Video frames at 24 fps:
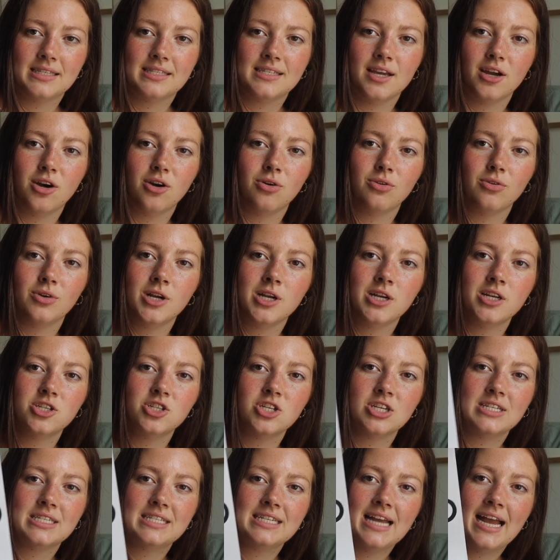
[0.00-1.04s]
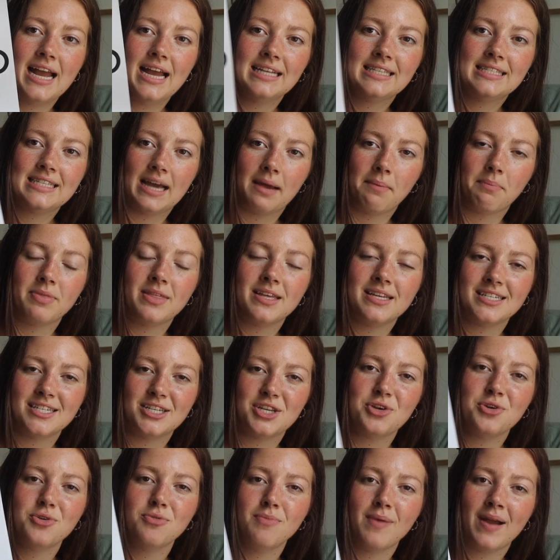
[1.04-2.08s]
So just a heads up that
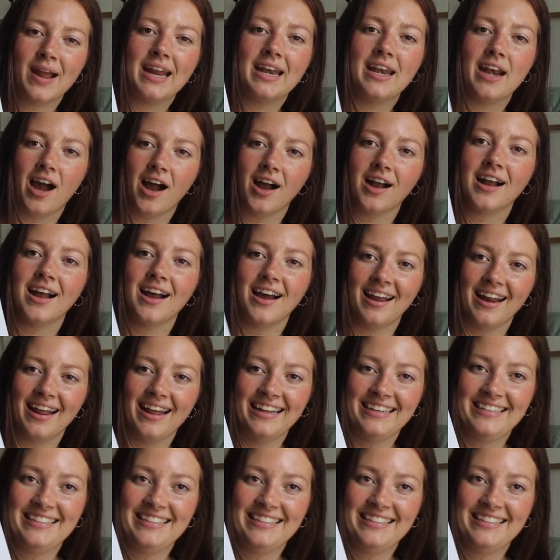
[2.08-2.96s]
2 might not cut it.